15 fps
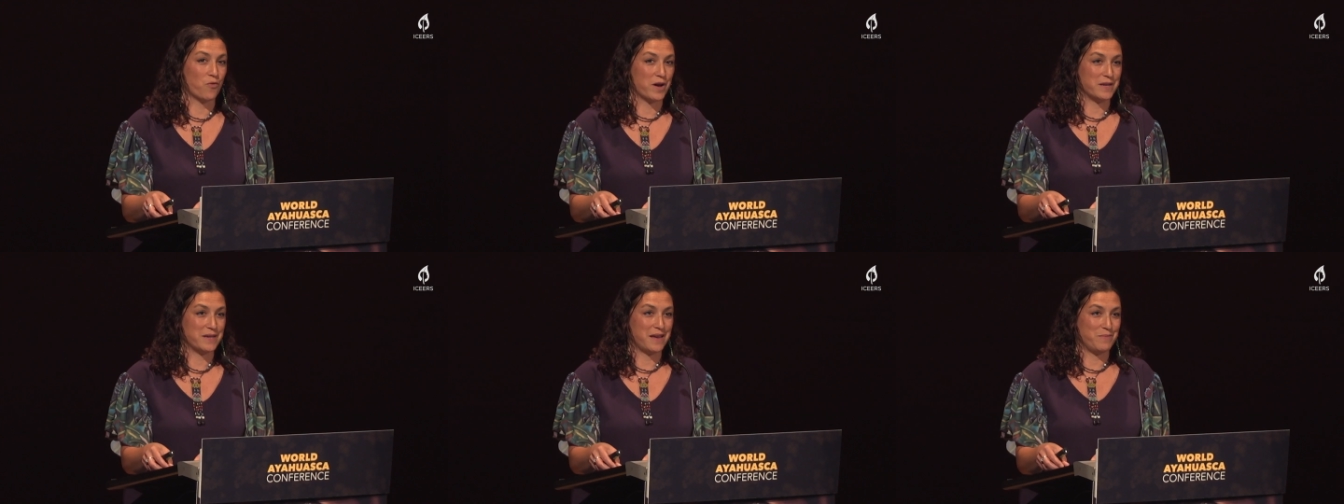
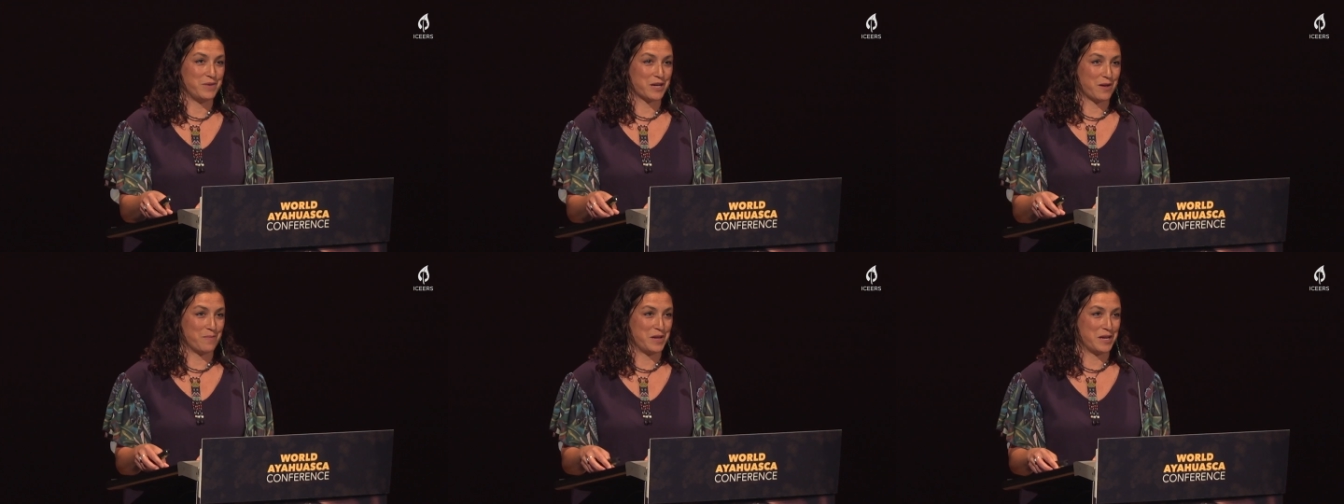one day
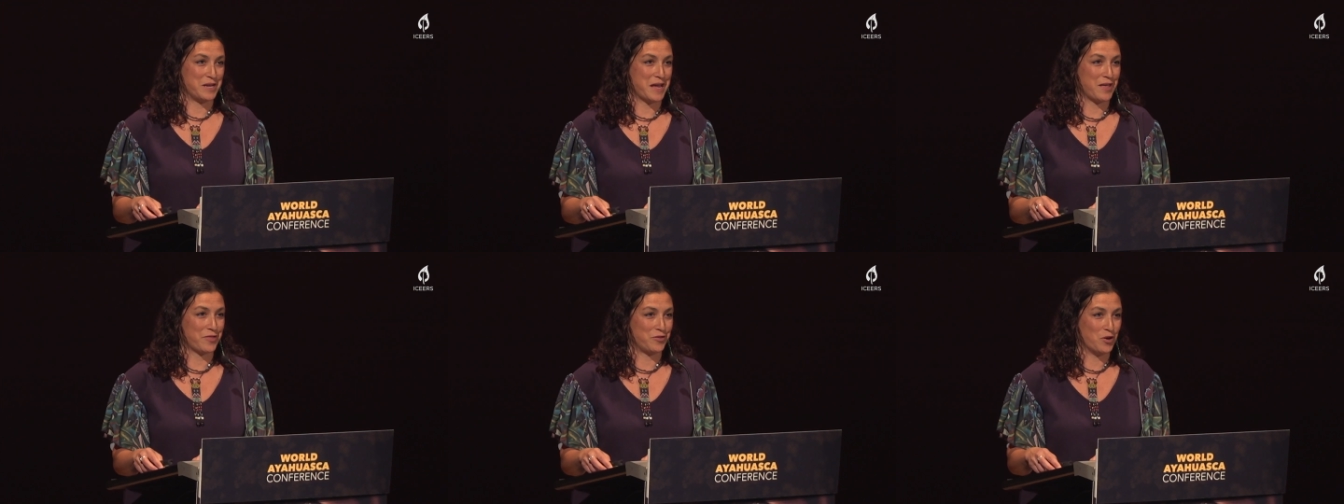becoming
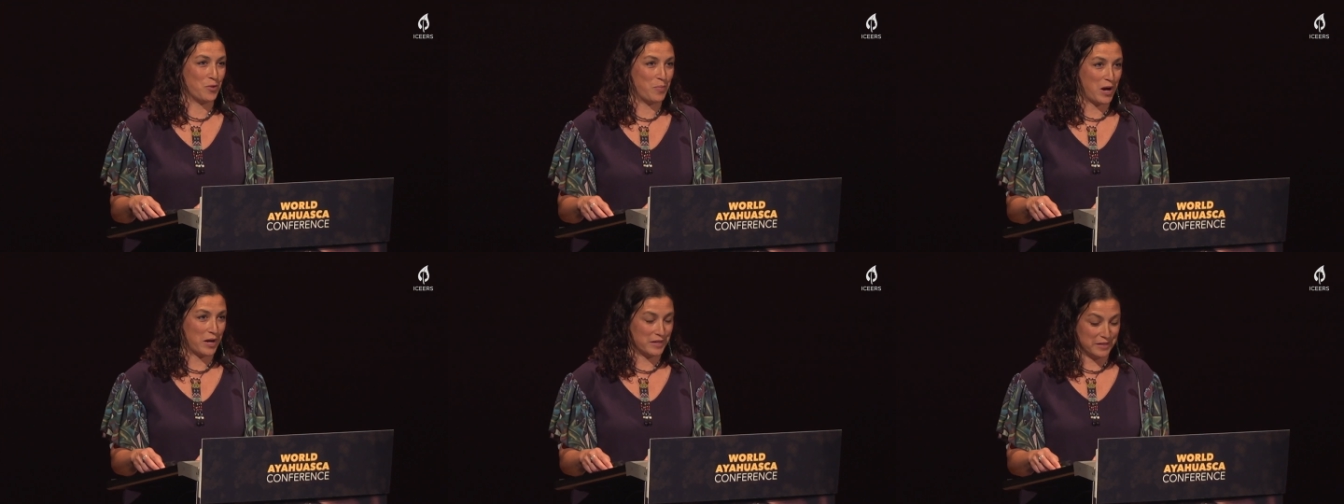an
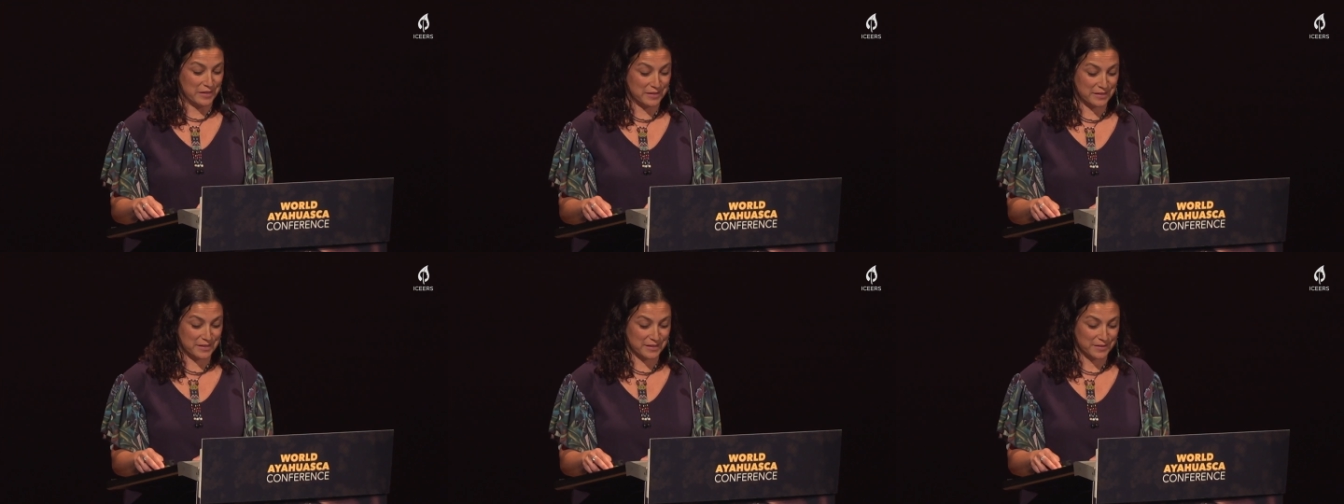
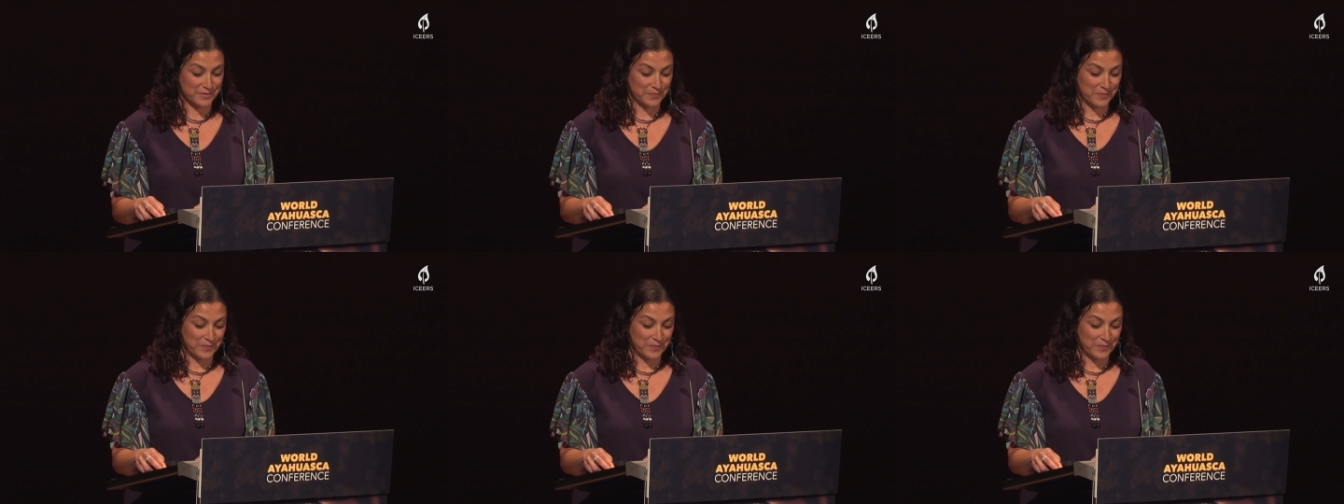ethnobotanist.